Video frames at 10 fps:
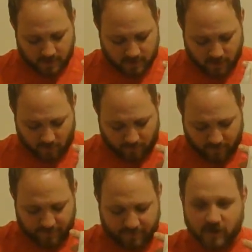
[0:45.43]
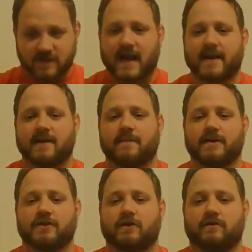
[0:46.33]
So for the first item I
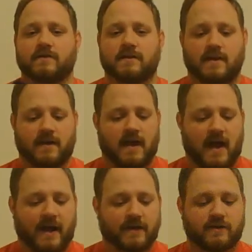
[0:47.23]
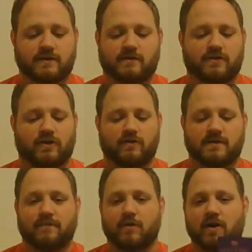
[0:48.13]
chose
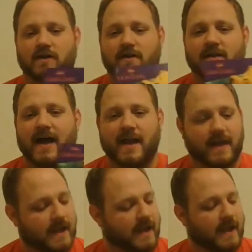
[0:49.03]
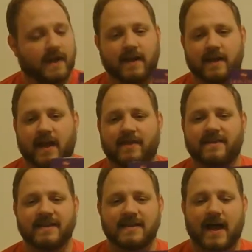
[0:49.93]
the book The Lion King. And
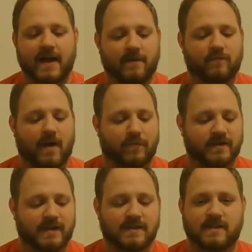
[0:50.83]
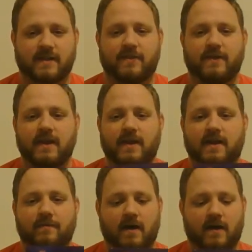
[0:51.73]
this item represents the
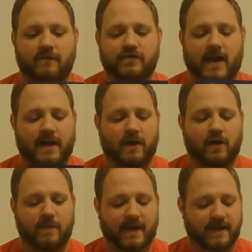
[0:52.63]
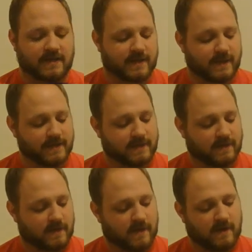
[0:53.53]
theme of Shiloh because this
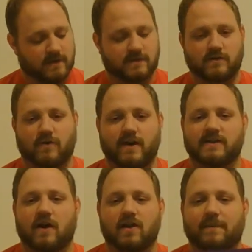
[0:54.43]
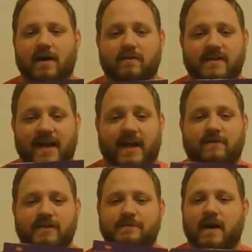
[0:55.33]
story is all about taking
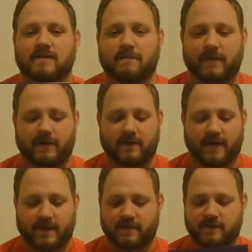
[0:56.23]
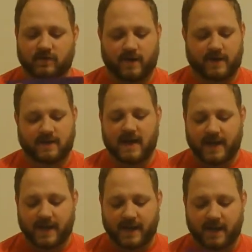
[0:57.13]
responsibility. In the story of The
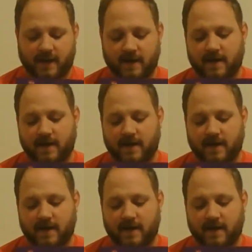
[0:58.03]
Lion King,